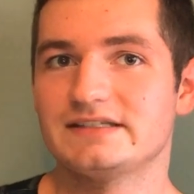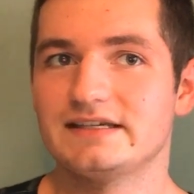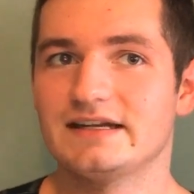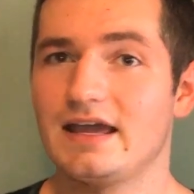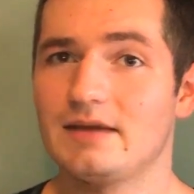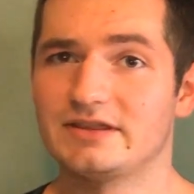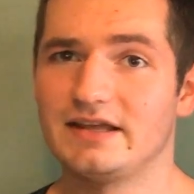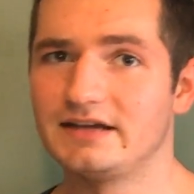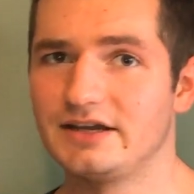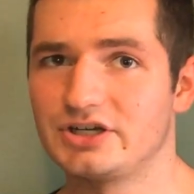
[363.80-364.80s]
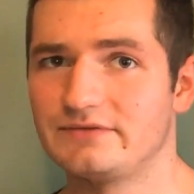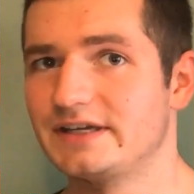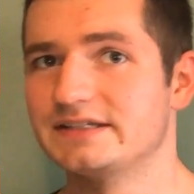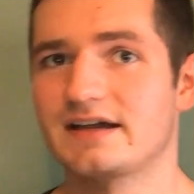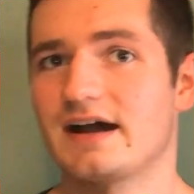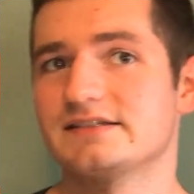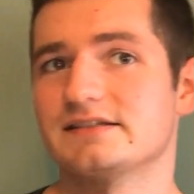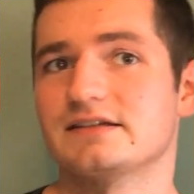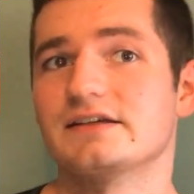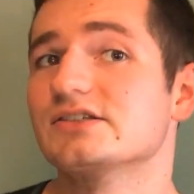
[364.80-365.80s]
DNA, but then HIV is
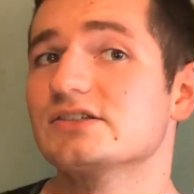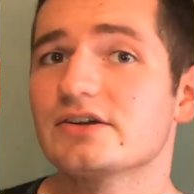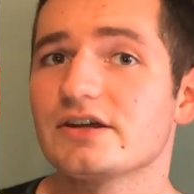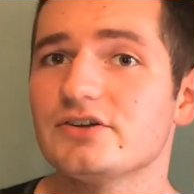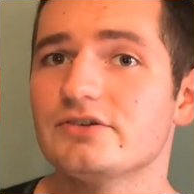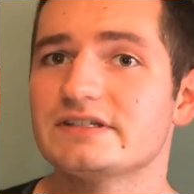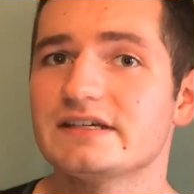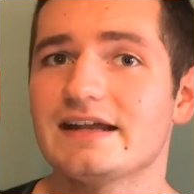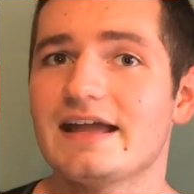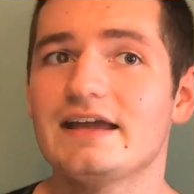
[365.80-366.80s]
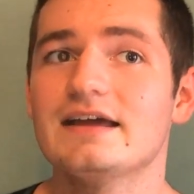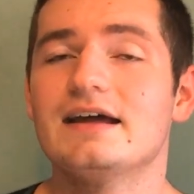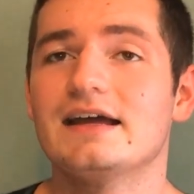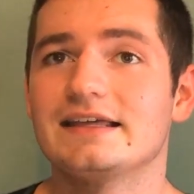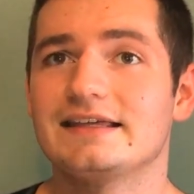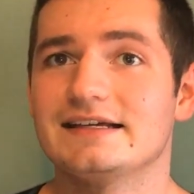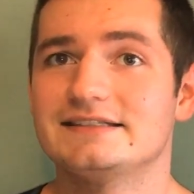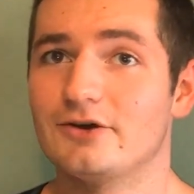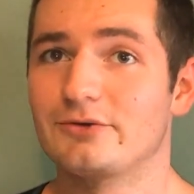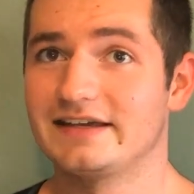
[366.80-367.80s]
constantly inserting new DNA, you
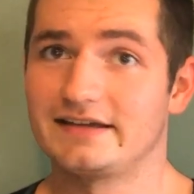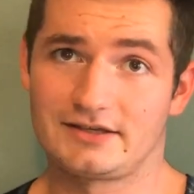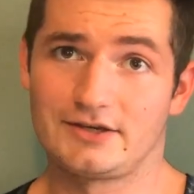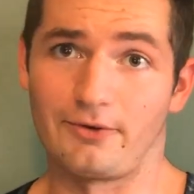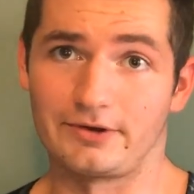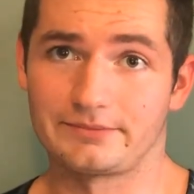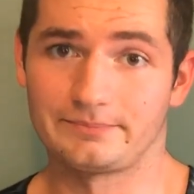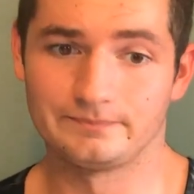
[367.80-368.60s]
don't get cured.